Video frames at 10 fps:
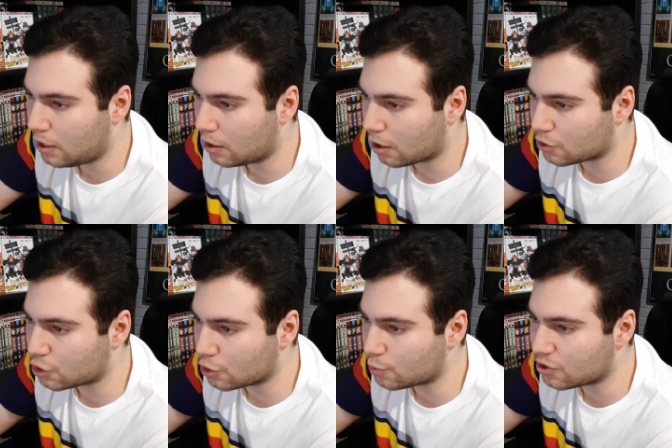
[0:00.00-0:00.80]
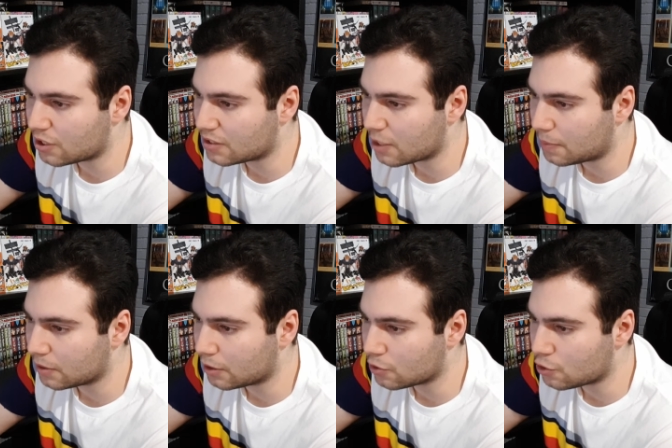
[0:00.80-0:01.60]
Karasuno switched things up a
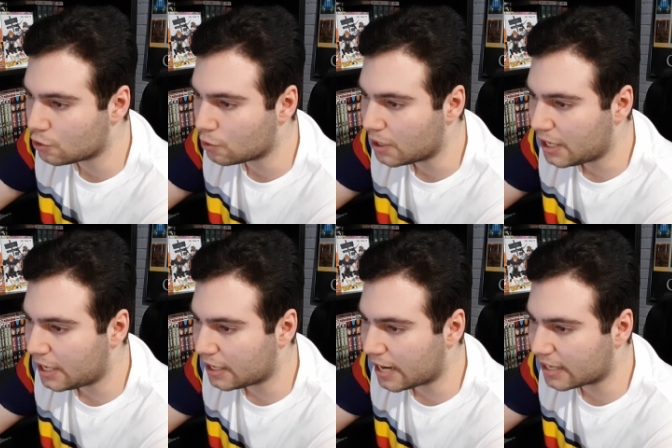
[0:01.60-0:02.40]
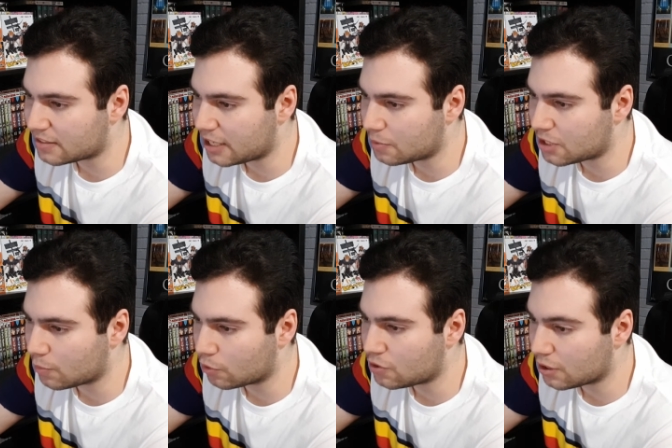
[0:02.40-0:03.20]
little too. And that same
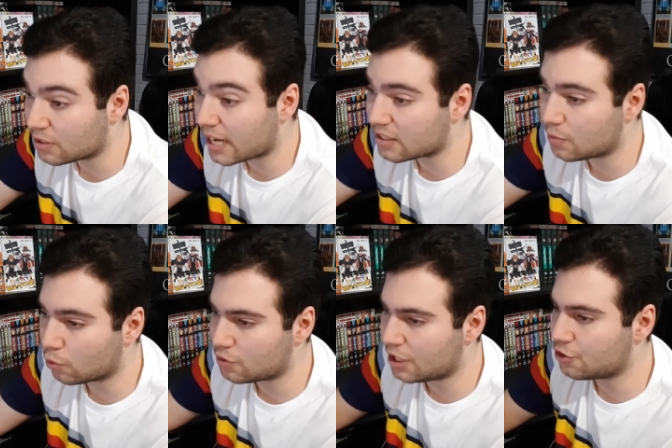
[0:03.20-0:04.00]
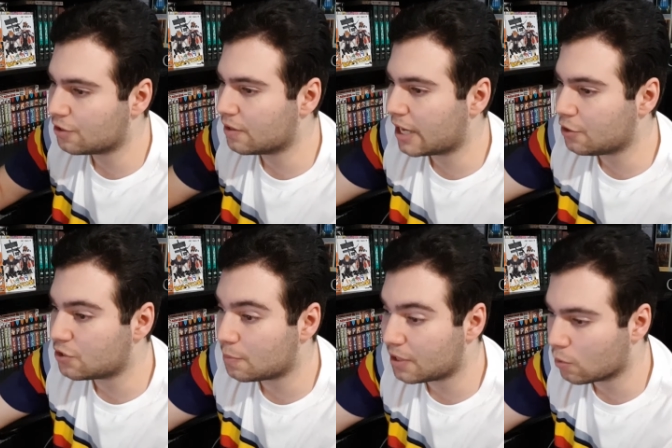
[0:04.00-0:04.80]
same rota- exact same rotation that
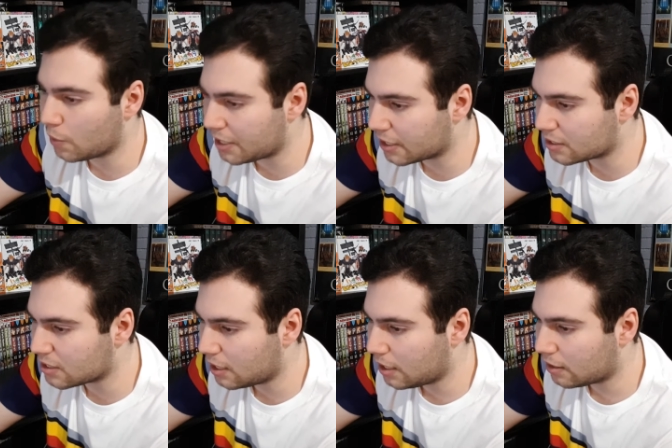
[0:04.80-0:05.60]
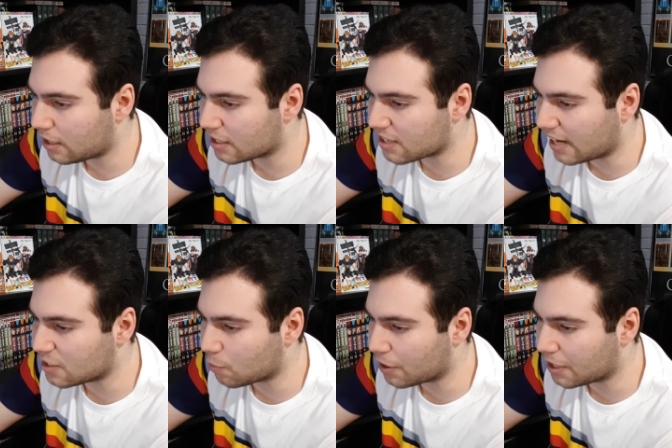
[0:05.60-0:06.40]
used to be their weakest, they decided
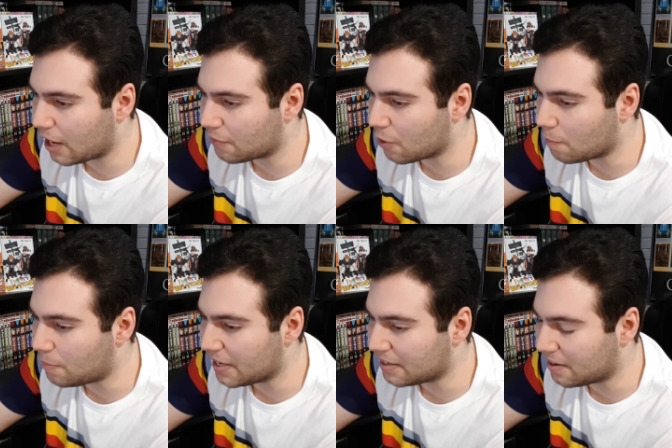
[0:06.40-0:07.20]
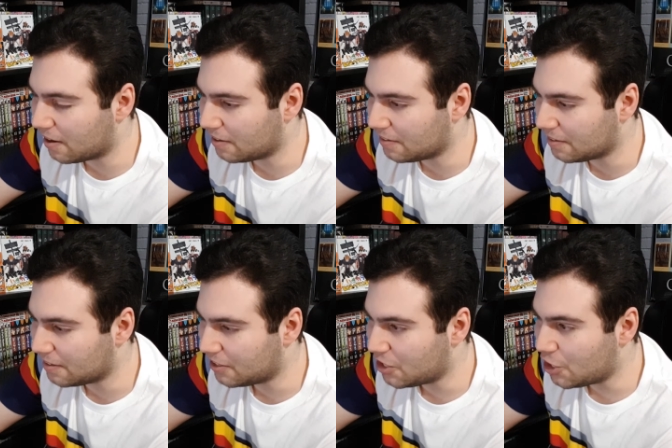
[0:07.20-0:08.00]
to bring out their big gun,
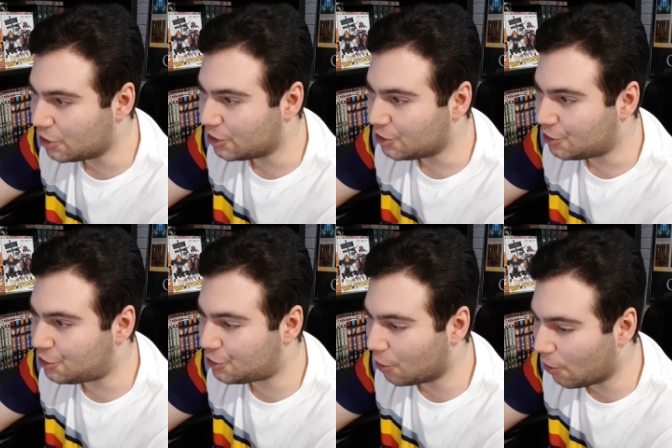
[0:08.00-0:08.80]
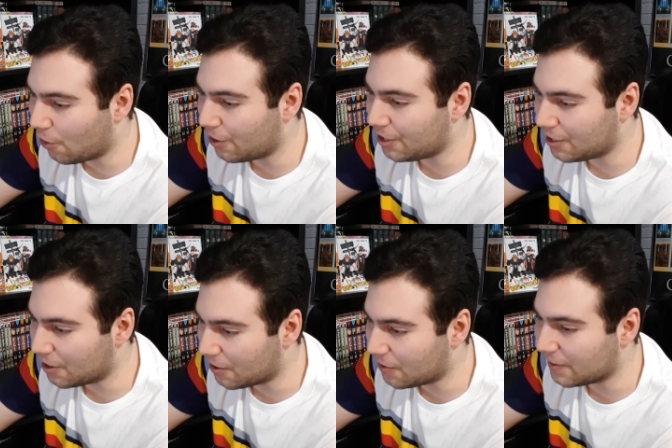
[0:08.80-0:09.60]

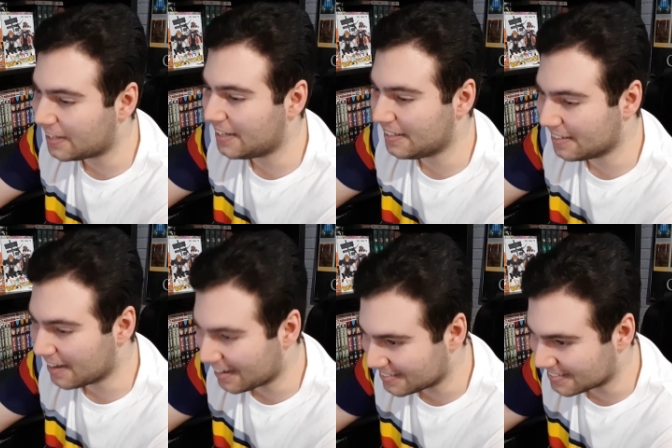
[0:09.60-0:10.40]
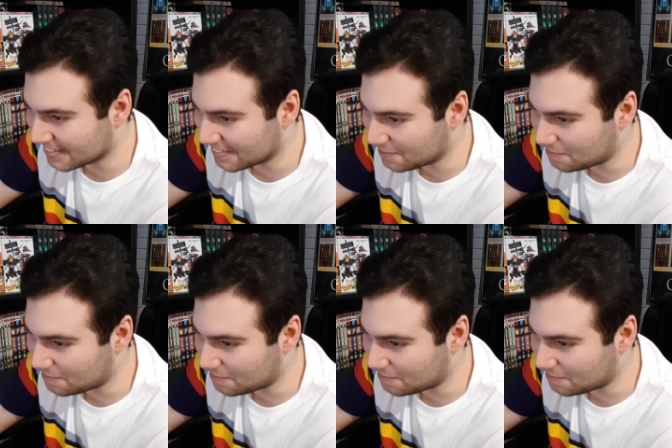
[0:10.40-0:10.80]
Shoyo Hinata.